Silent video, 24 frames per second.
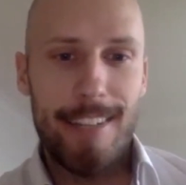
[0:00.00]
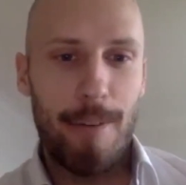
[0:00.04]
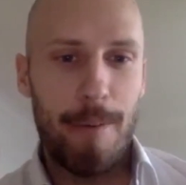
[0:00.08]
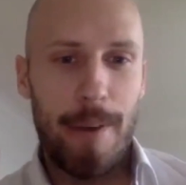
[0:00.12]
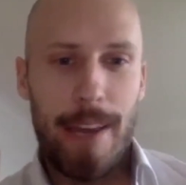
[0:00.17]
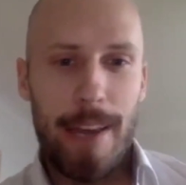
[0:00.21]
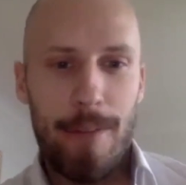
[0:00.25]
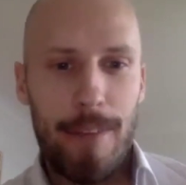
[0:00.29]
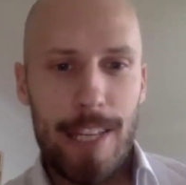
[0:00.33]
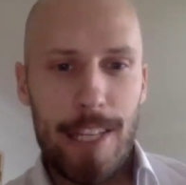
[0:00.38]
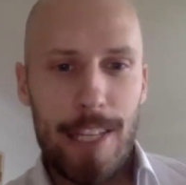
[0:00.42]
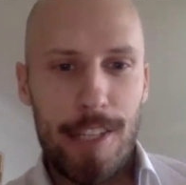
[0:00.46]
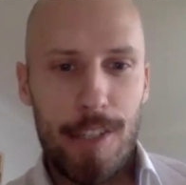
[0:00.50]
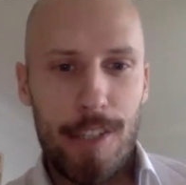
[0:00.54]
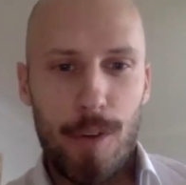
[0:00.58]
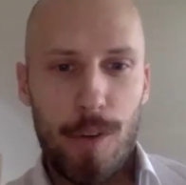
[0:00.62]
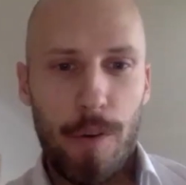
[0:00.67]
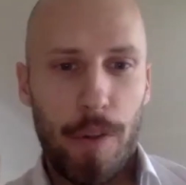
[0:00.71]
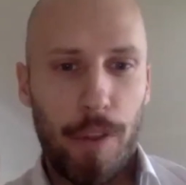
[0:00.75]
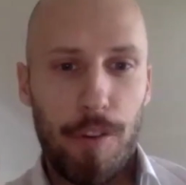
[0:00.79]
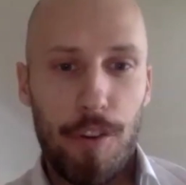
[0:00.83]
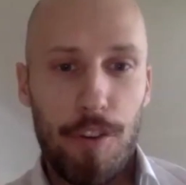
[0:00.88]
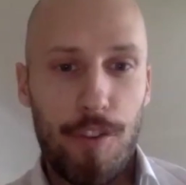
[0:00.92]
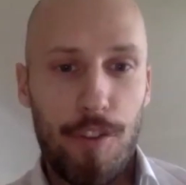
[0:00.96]
I mean, this is all
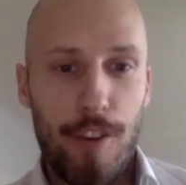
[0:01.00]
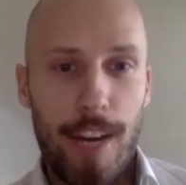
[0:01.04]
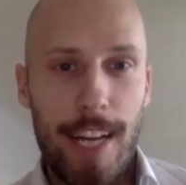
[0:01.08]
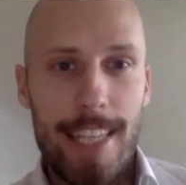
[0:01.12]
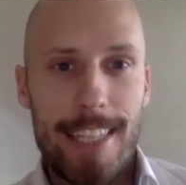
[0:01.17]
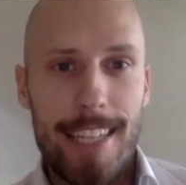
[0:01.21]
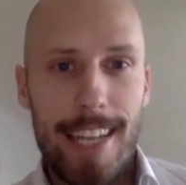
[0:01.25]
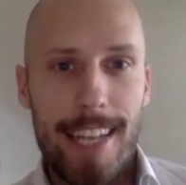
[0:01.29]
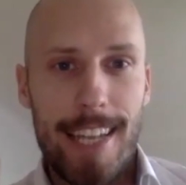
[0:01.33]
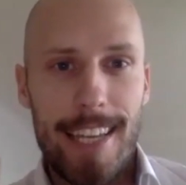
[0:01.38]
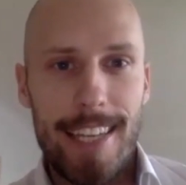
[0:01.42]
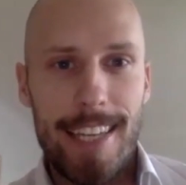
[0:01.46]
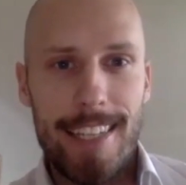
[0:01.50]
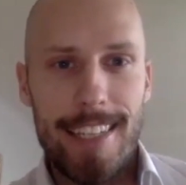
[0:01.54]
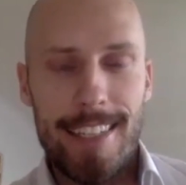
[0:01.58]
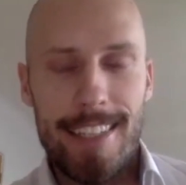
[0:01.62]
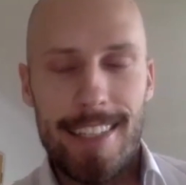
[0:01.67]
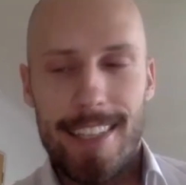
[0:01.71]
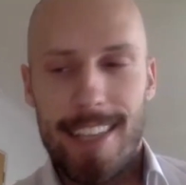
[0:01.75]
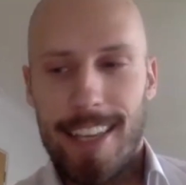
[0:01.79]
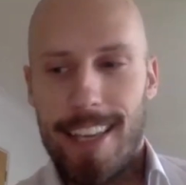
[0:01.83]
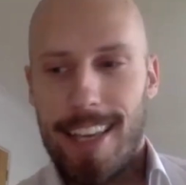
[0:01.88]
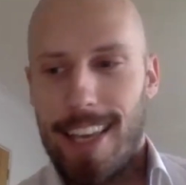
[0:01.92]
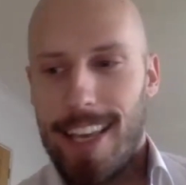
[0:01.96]
through translators.